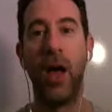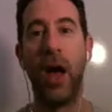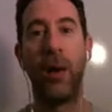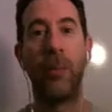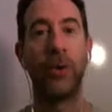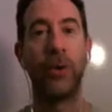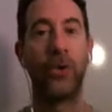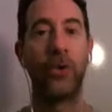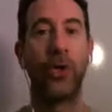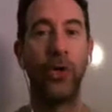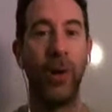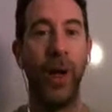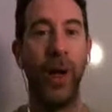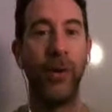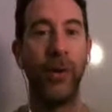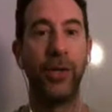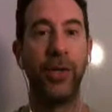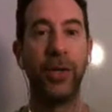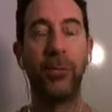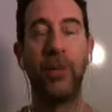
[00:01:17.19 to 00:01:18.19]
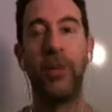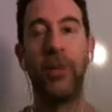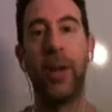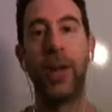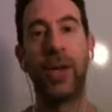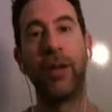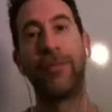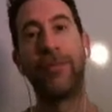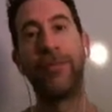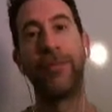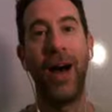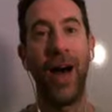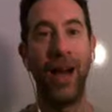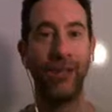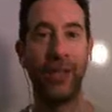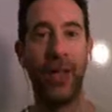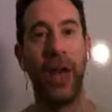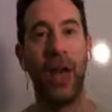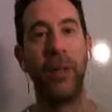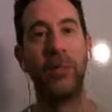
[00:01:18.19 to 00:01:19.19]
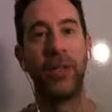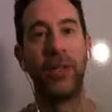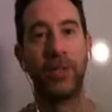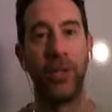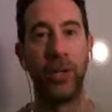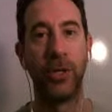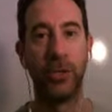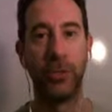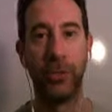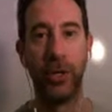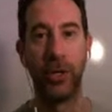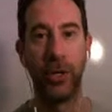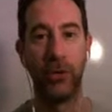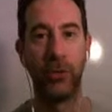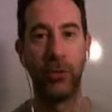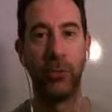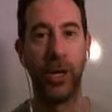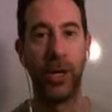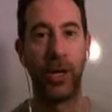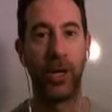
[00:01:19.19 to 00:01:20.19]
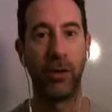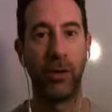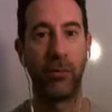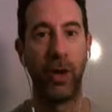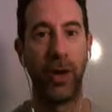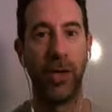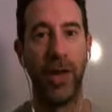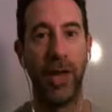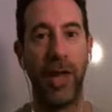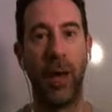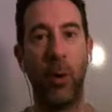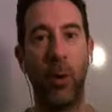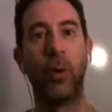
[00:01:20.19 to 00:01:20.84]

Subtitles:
I'm going to show you how you can be making 5 times as much money as you're making right now.